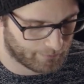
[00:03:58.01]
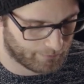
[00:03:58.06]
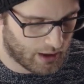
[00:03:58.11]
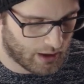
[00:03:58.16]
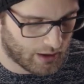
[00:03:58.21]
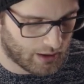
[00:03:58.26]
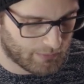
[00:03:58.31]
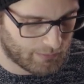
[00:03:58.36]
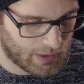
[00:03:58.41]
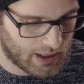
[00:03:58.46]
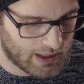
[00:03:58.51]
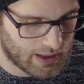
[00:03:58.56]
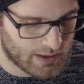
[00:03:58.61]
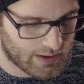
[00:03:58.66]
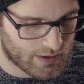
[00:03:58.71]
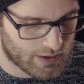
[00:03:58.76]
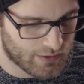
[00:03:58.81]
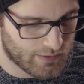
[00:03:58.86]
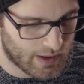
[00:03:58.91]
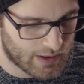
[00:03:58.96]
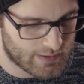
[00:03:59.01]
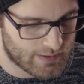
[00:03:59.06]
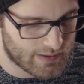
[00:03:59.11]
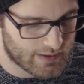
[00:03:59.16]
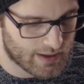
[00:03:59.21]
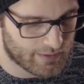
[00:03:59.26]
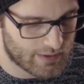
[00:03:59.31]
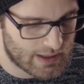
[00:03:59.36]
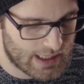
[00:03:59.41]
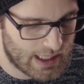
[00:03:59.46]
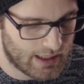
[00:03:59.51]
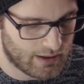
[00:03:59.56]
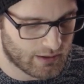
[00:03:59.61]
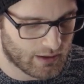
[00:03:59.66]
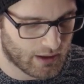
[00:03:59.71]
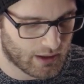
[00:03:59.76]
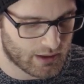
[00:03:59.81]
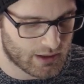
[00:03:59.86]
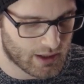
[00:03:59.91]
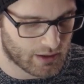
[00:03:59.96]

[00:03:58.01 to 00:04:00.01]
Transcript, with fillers: Um, in 2017, I